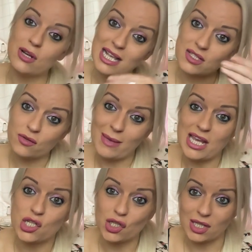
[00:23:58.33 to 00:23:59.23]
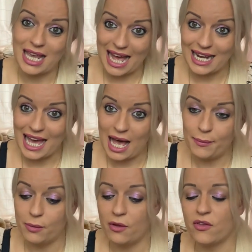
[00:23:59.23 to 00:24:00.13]
transformation can
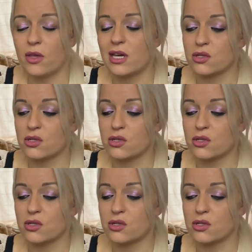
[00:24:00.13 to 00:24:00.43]
happen with you.